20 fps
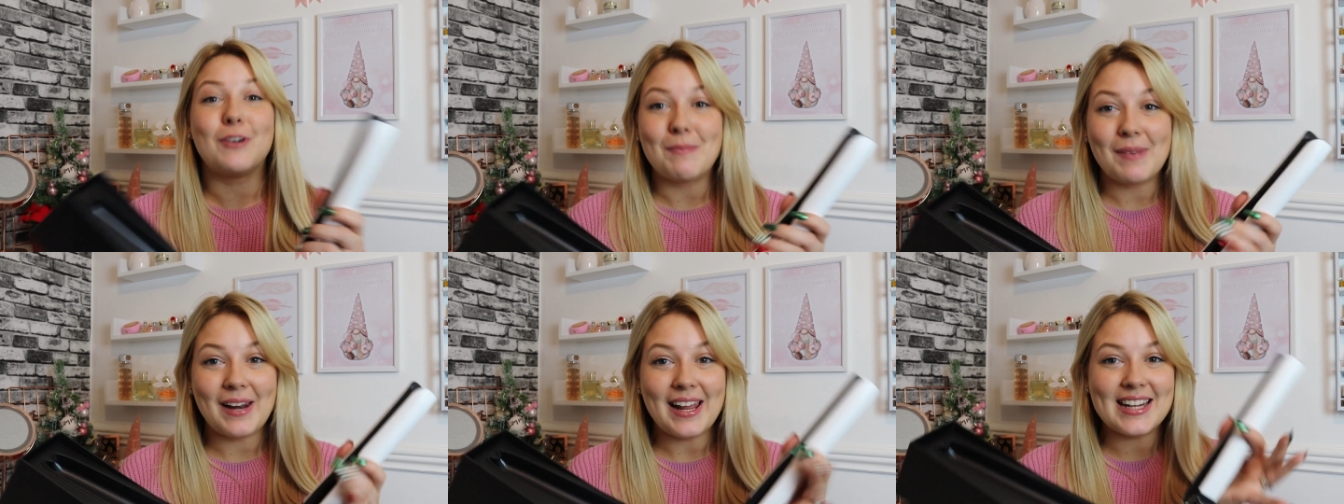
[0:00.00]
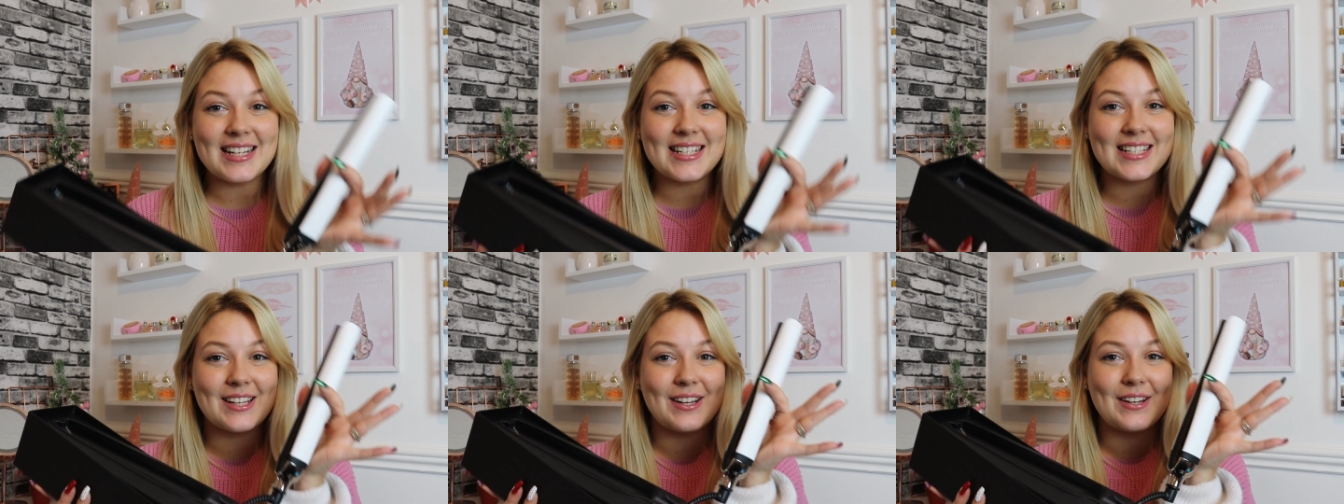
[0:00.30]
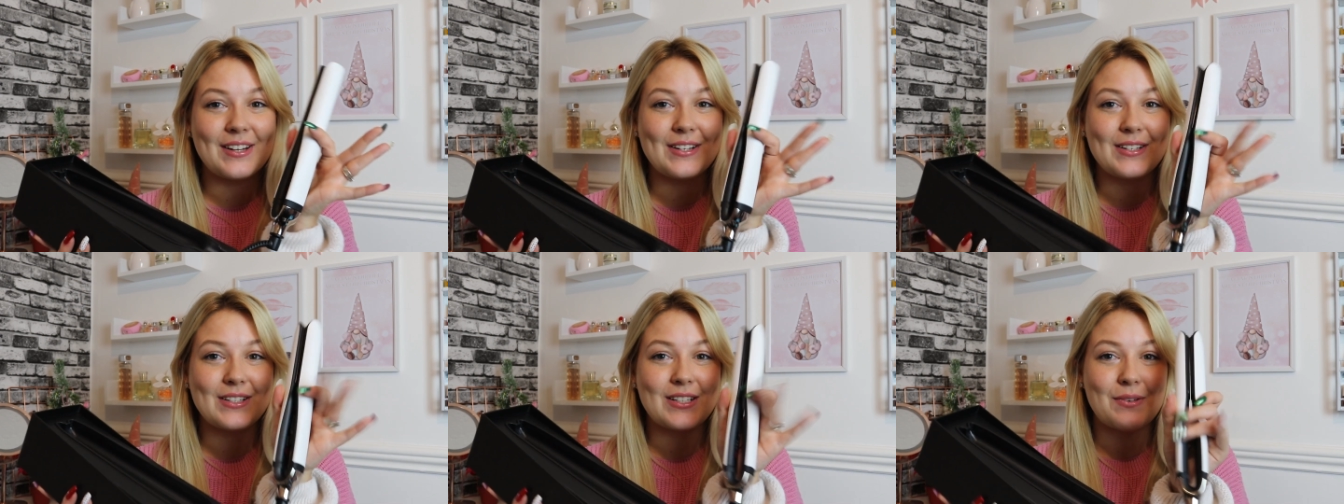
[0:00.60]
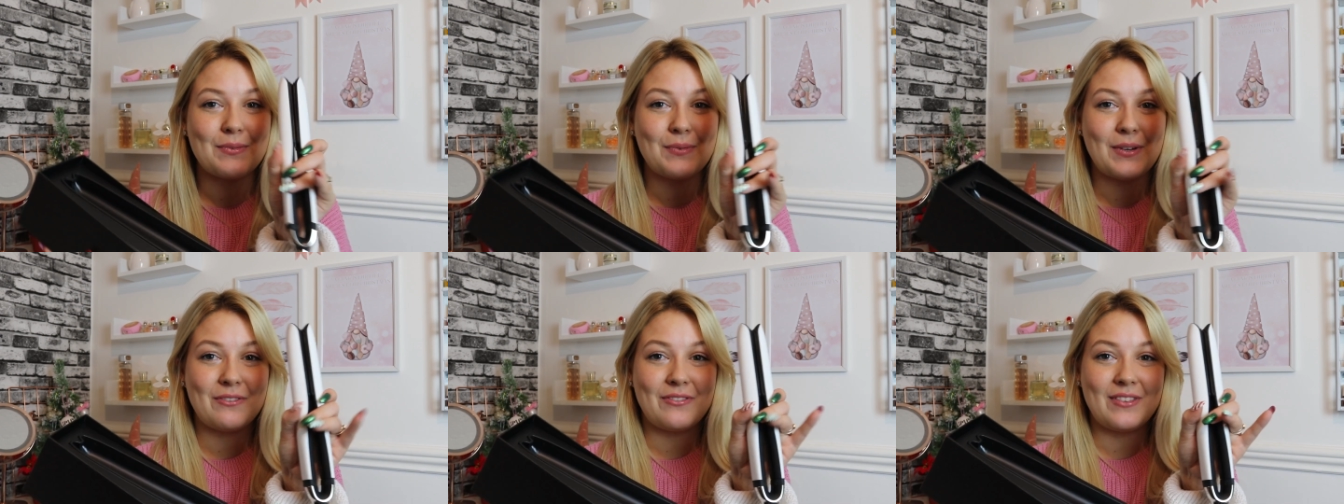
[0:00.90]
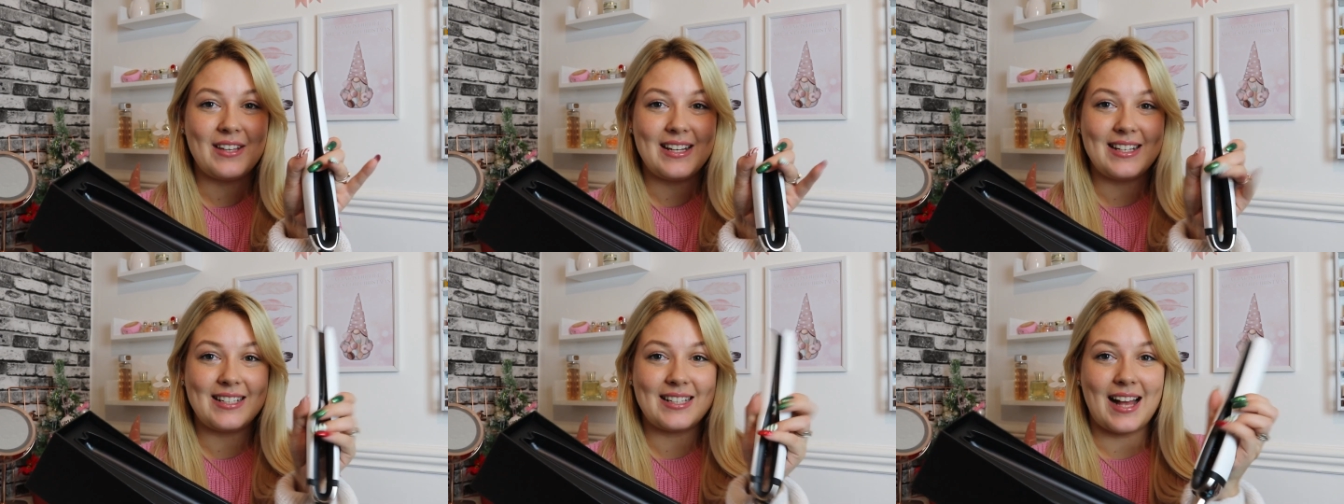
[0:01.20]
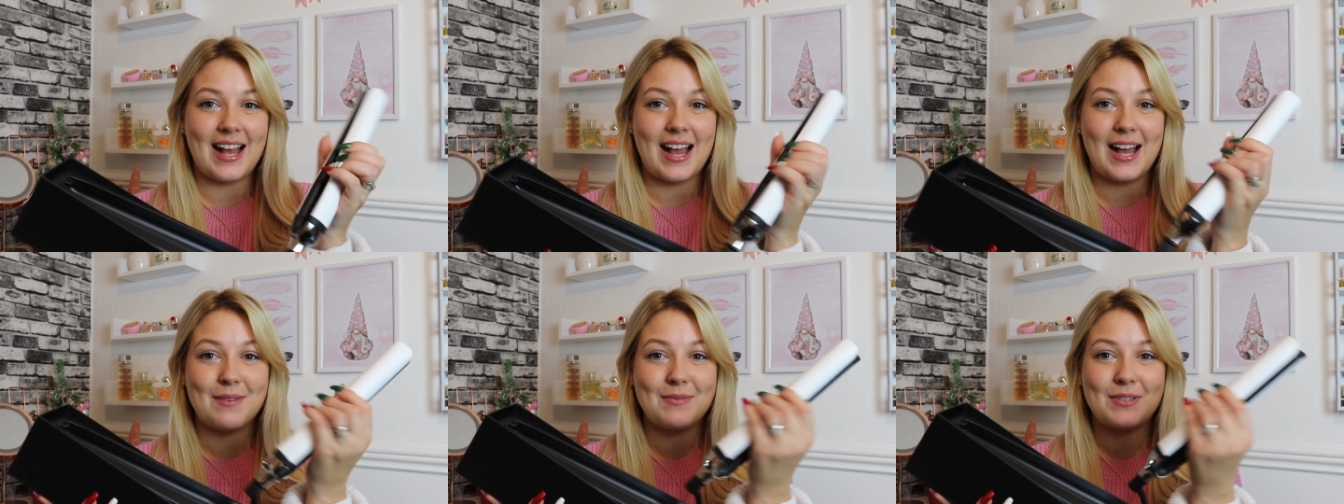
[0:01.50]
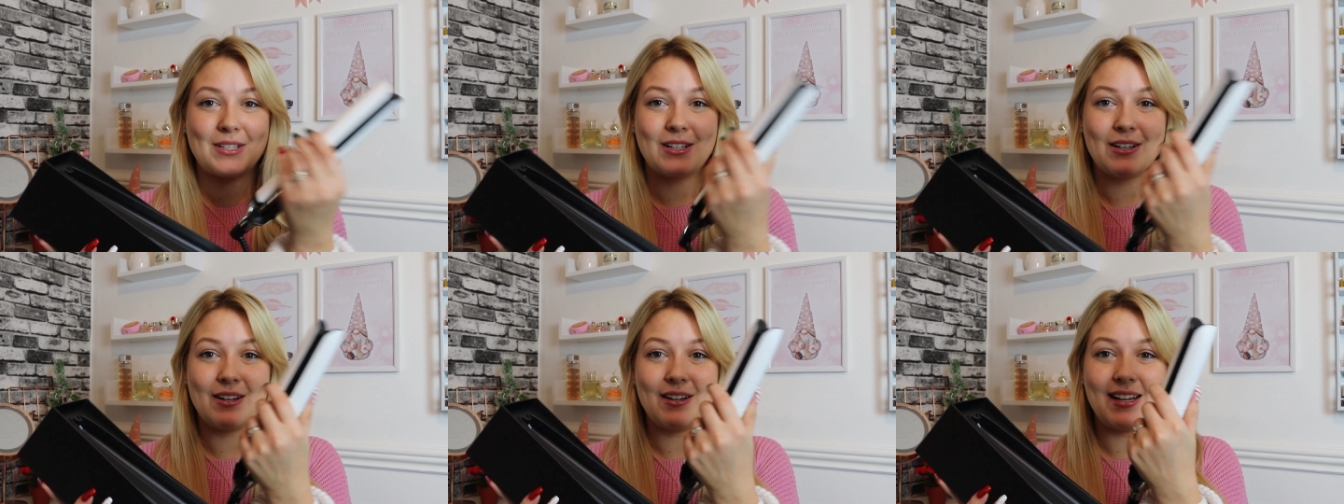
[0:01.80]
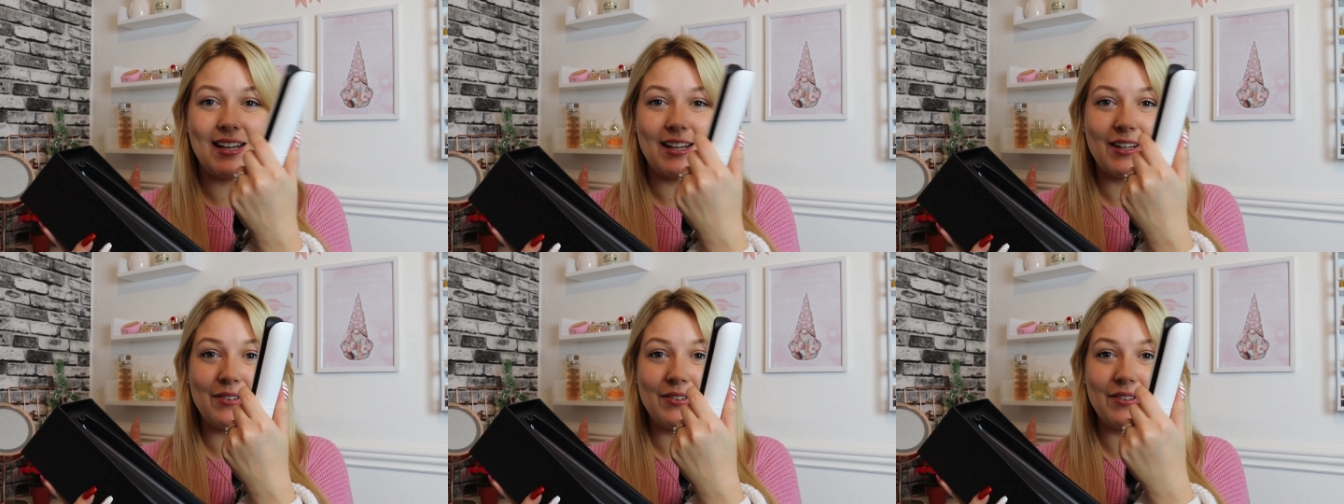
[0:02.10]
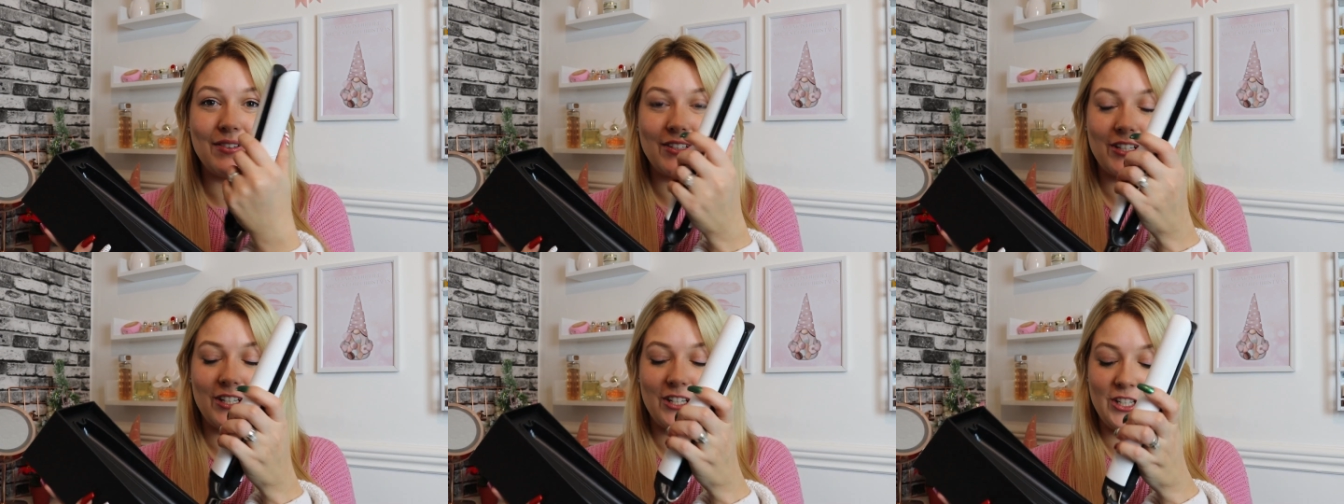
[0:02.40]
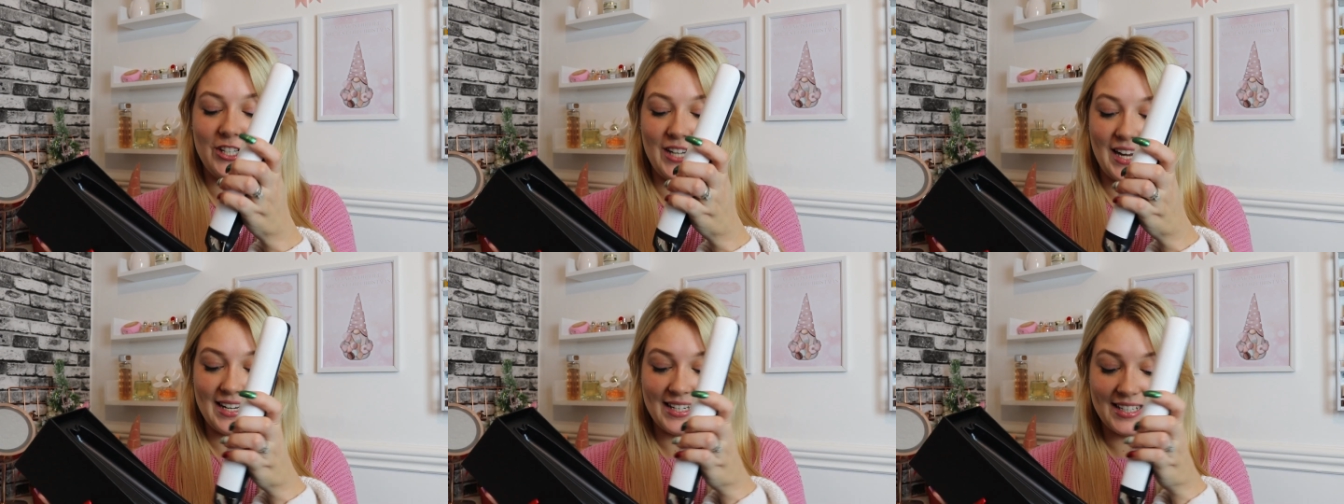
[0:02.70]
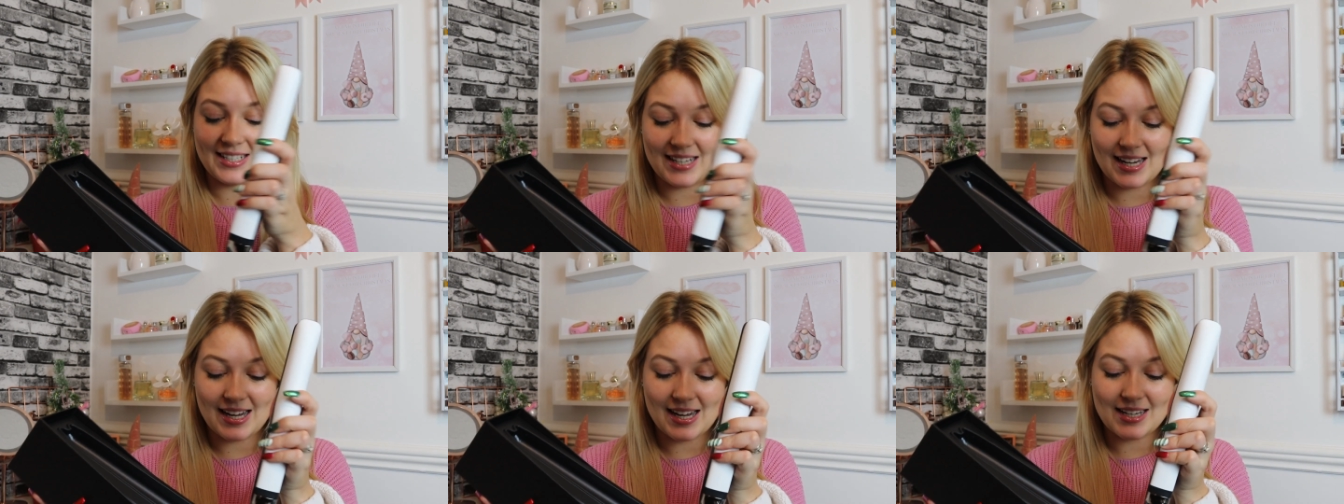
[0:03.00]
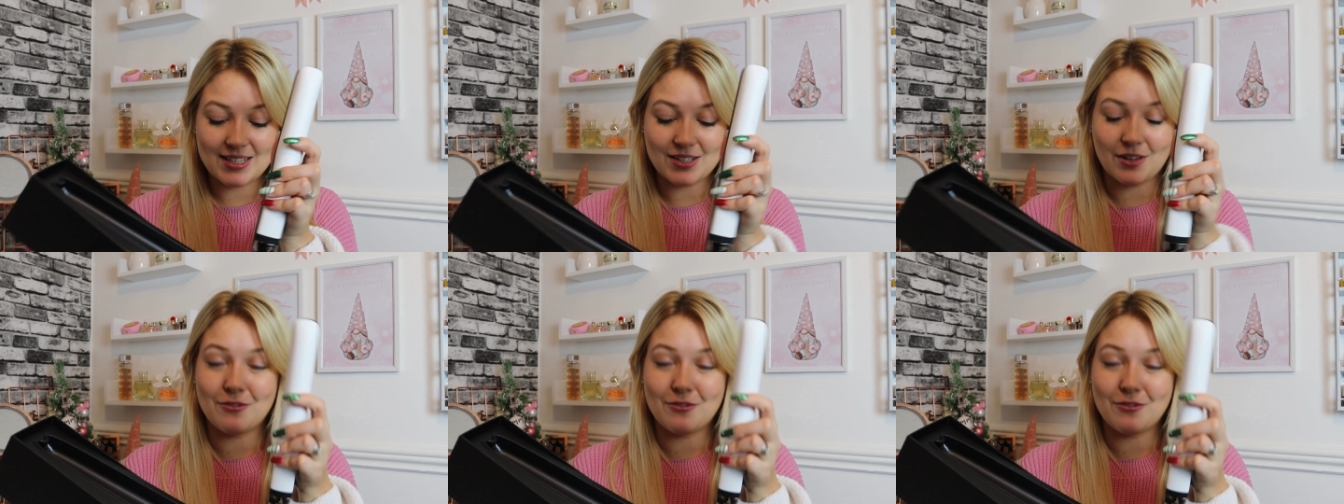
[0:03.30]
replace those with these absolutely gorgeous GHDs.